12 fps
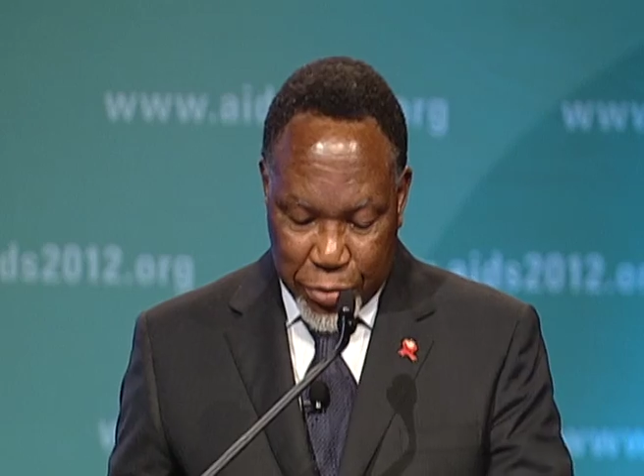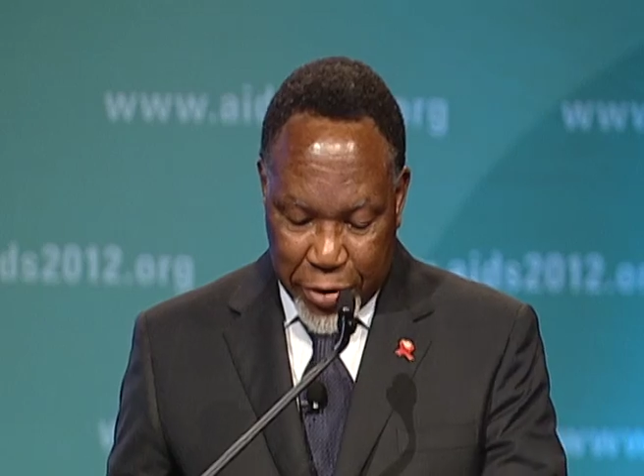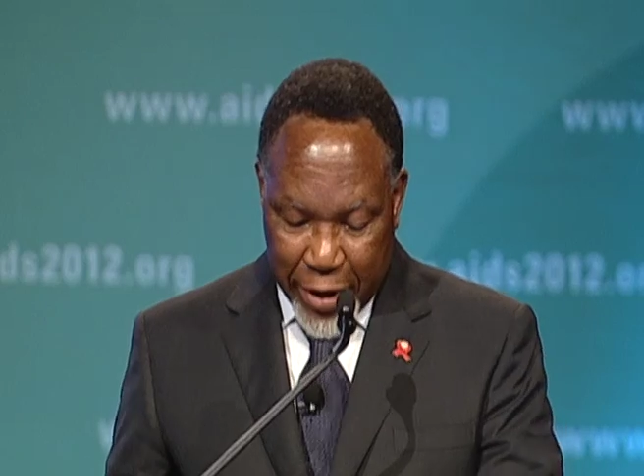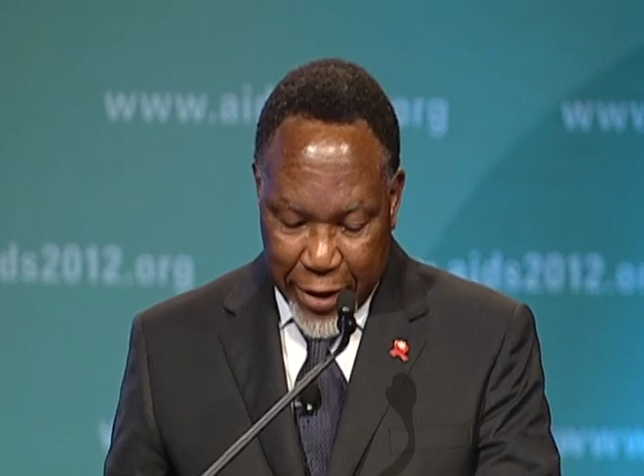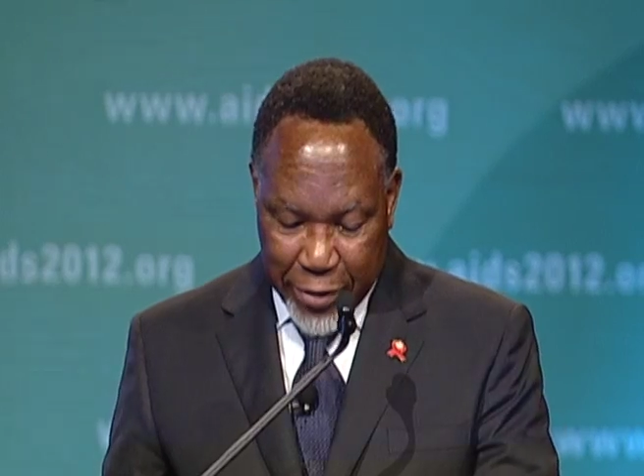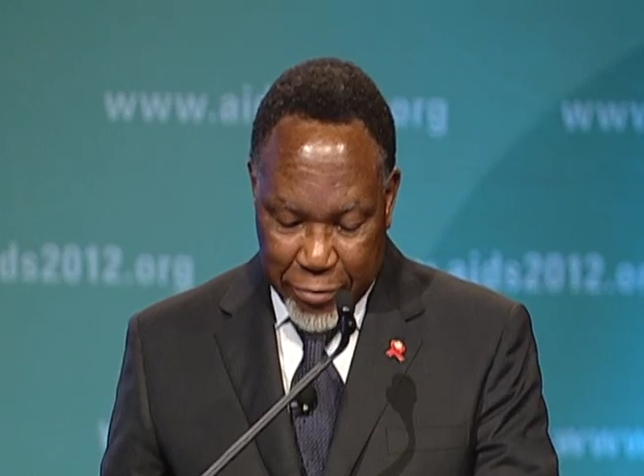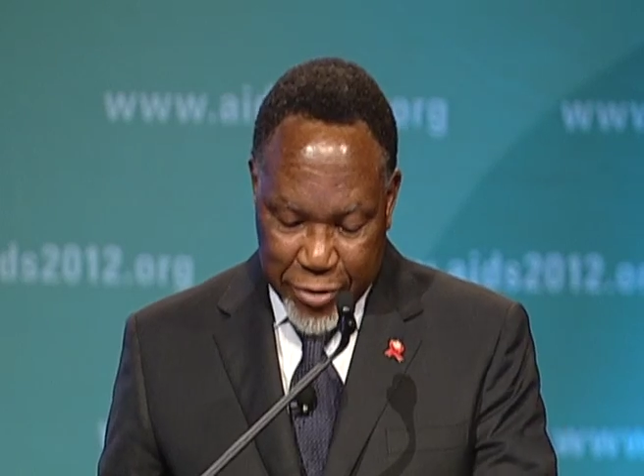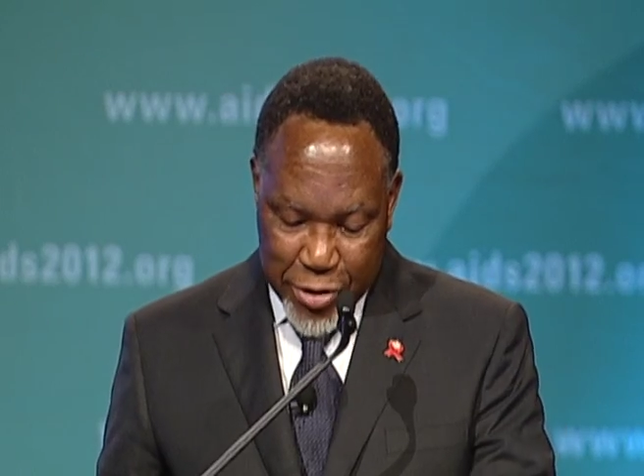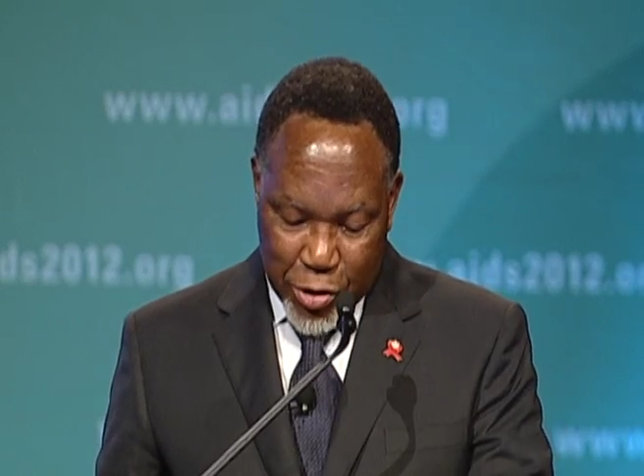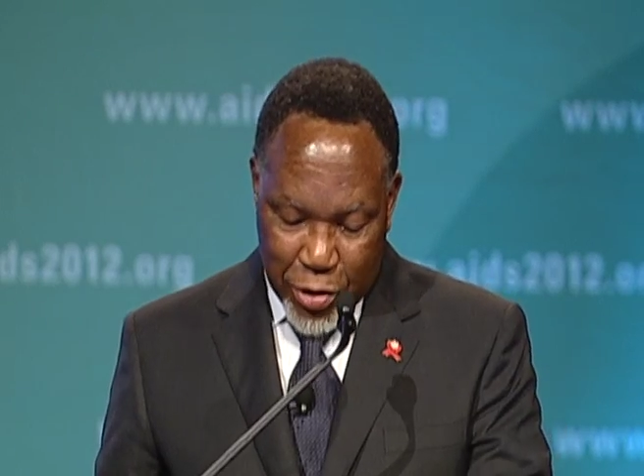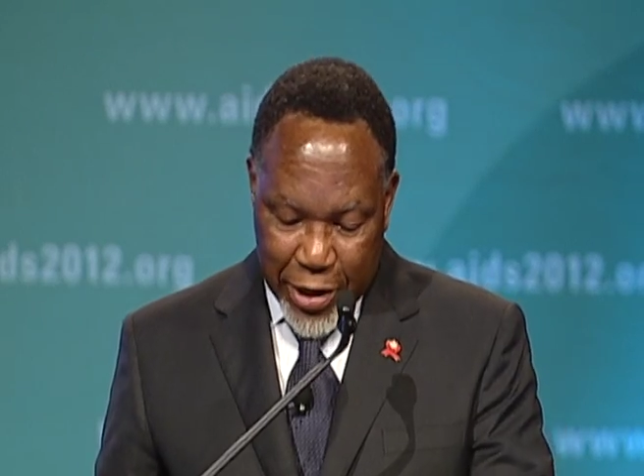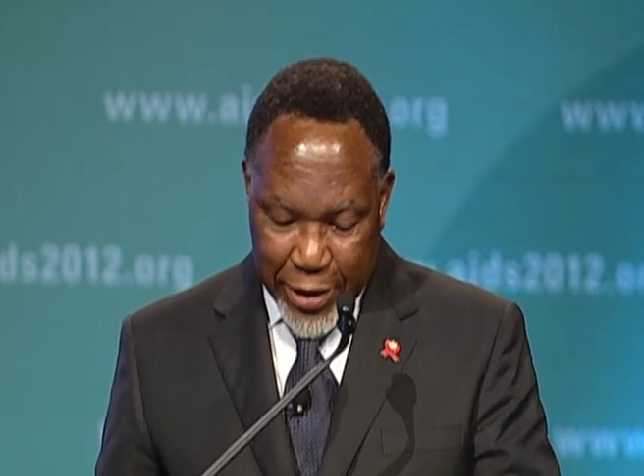thank
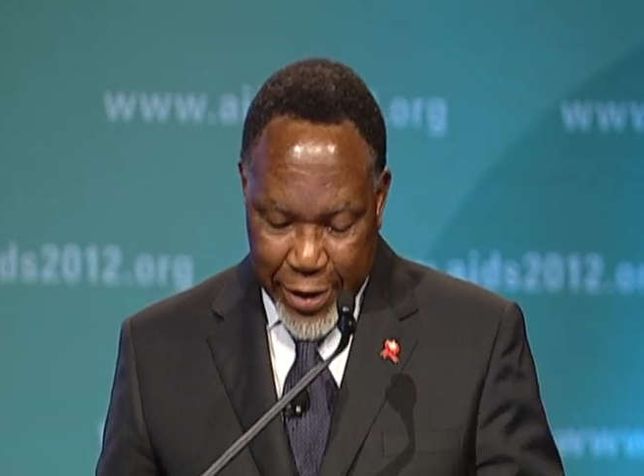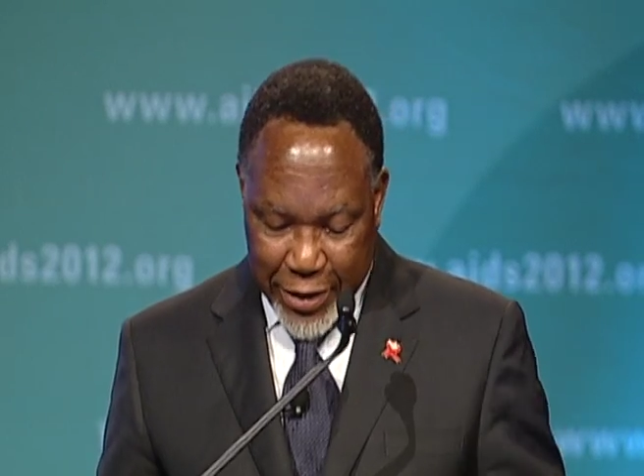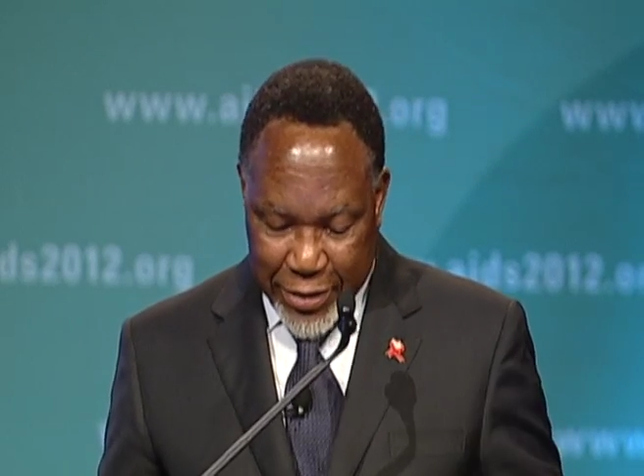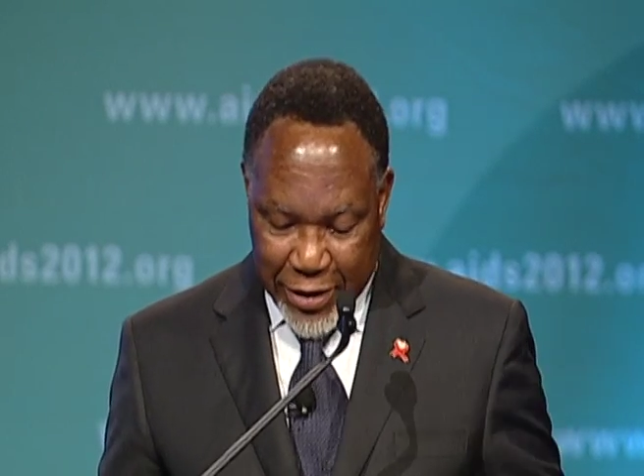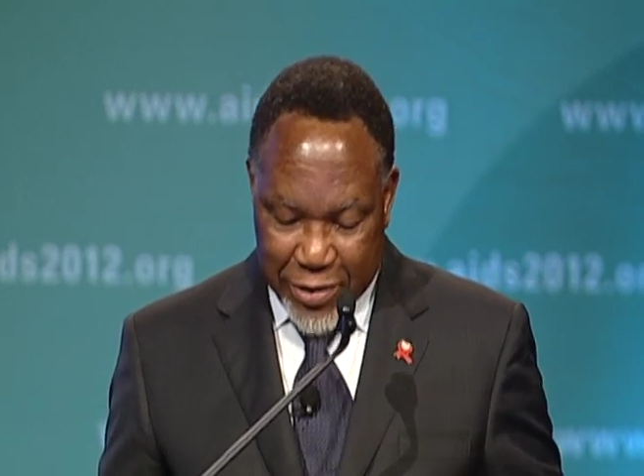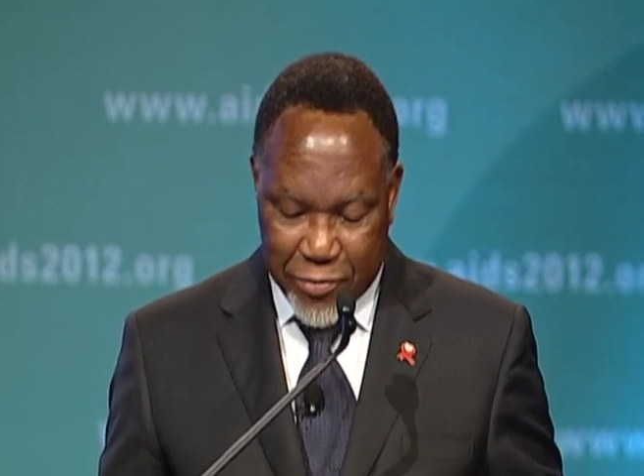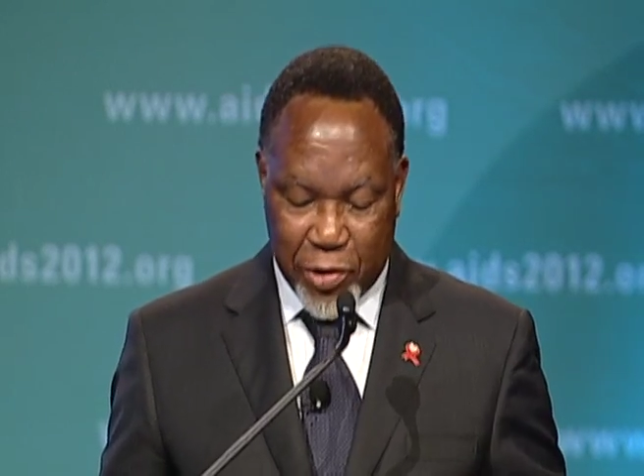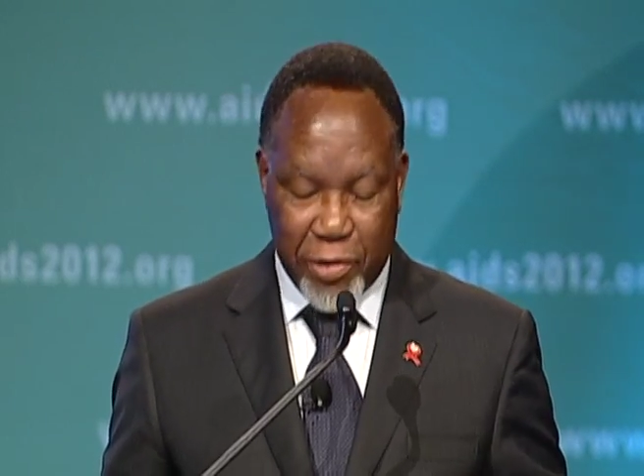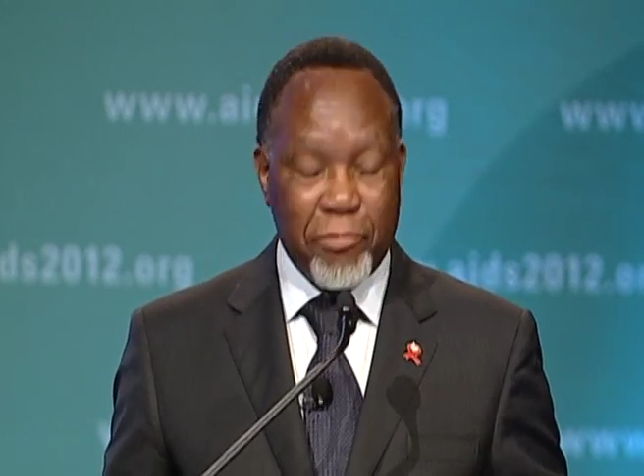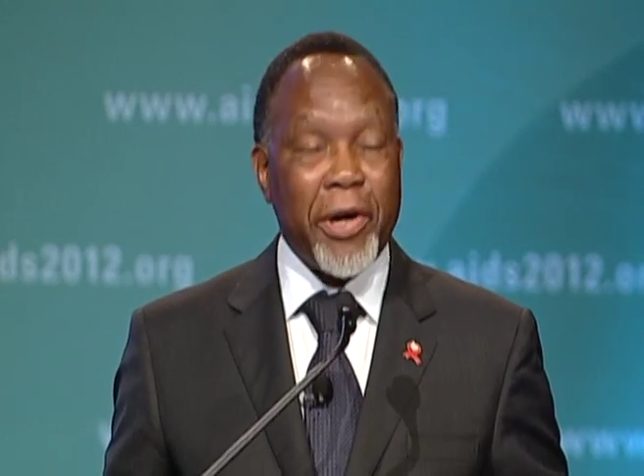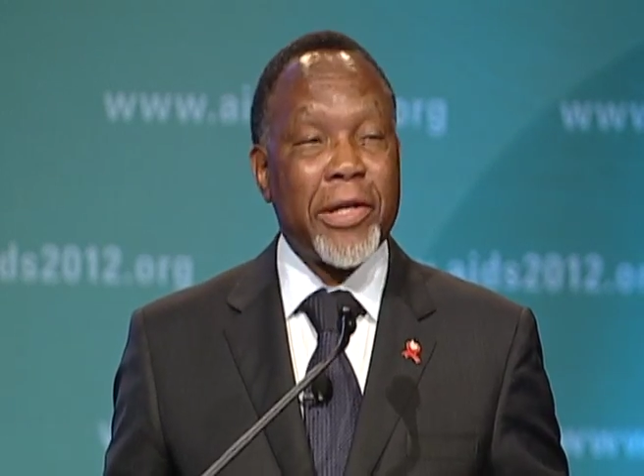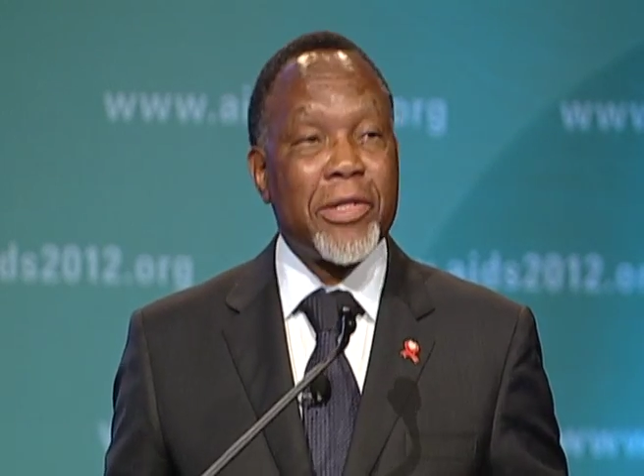the organizers for
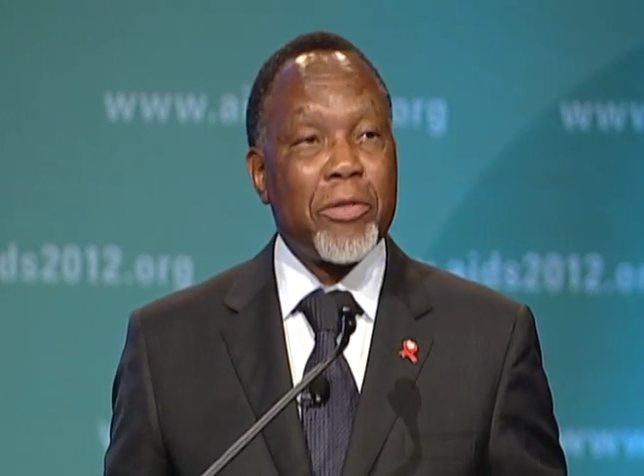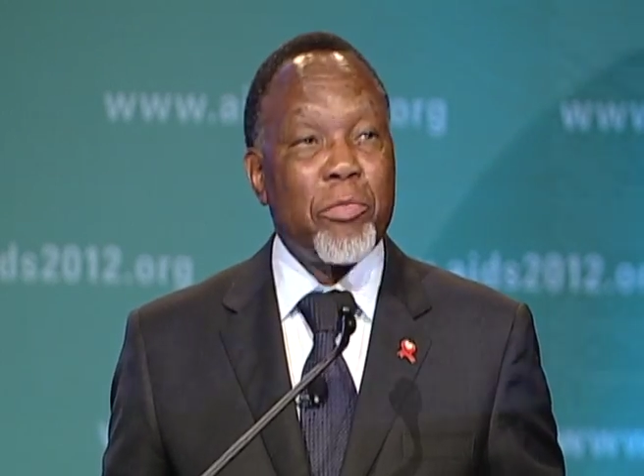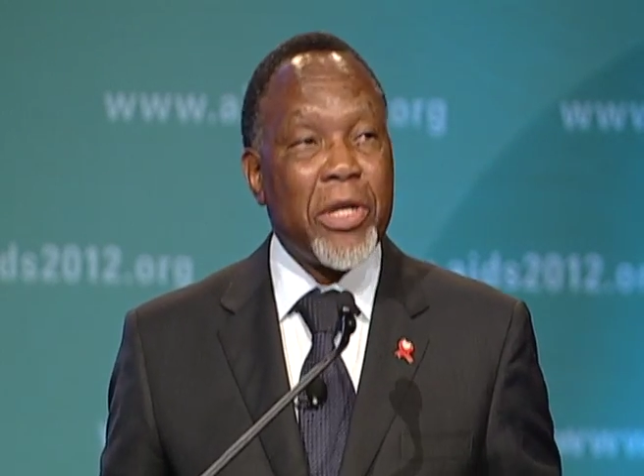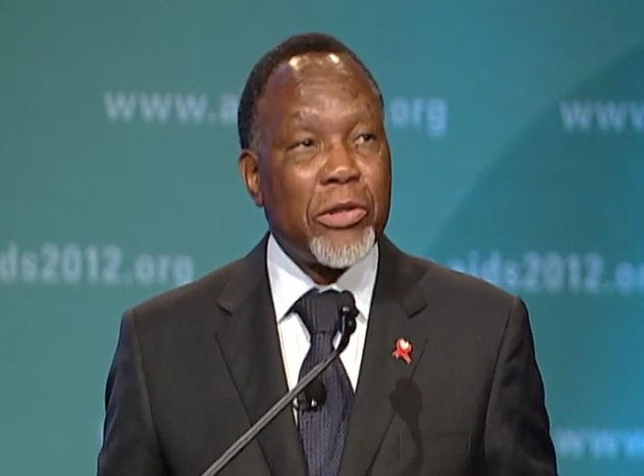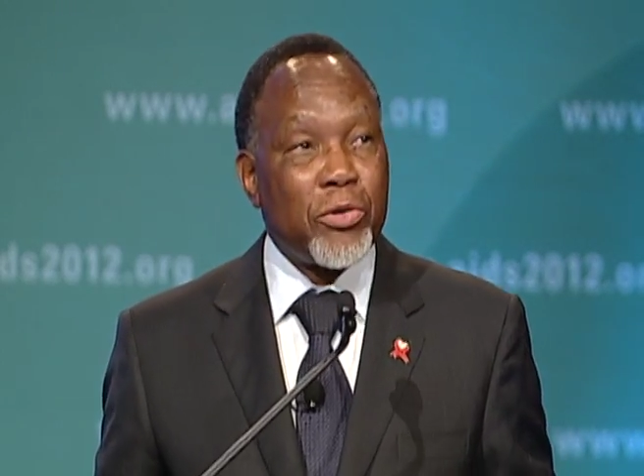inviting me